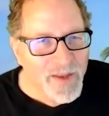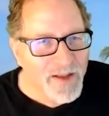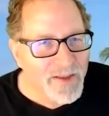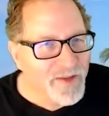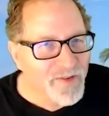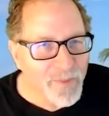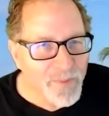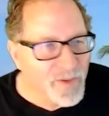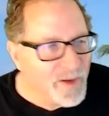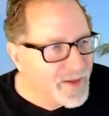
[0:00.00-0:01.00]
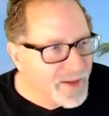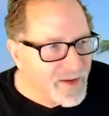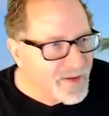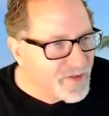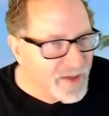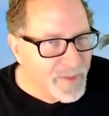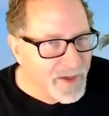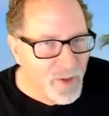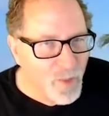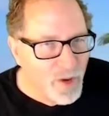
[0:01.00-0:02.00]
unless I'm, unless I see them
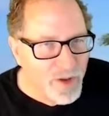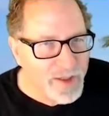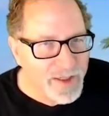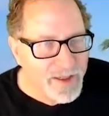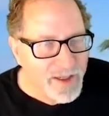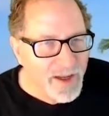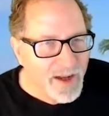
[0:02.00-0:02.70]
here working,